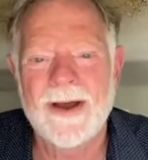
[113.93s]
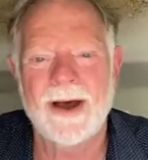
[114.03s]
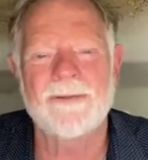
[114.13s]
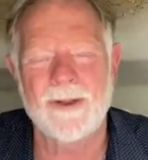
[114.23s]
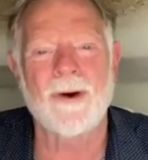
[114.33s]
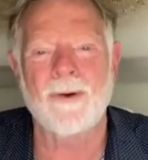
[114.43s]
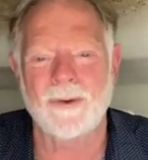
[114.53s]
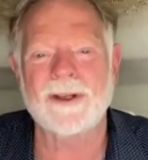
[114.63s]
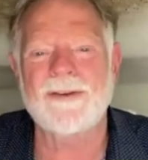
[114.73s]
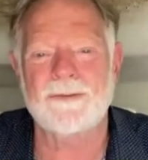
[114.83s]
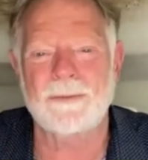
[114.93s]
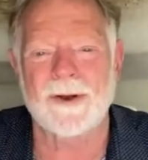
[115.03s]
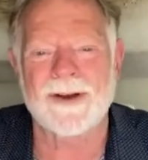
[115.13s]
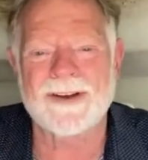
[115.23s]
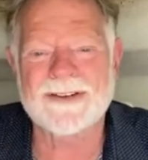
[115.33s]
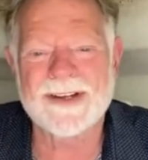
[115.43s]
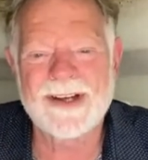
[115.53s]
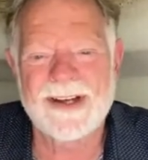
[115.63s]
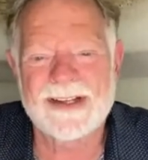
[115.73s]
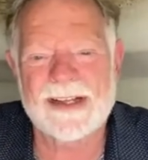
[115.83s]
of the Holy Spirit.
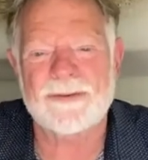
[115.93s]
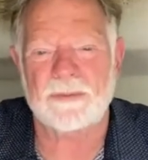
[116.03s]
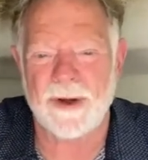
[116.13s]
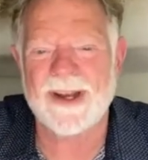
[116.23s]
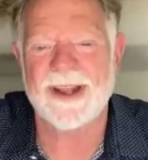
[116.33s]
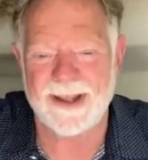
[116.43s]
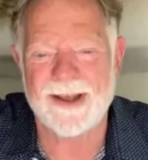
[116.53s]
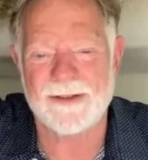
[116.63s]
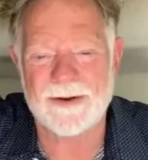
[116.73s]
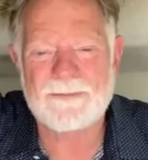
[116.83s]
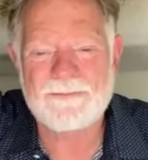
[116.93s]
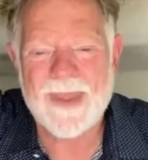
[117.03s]
Let's pray together.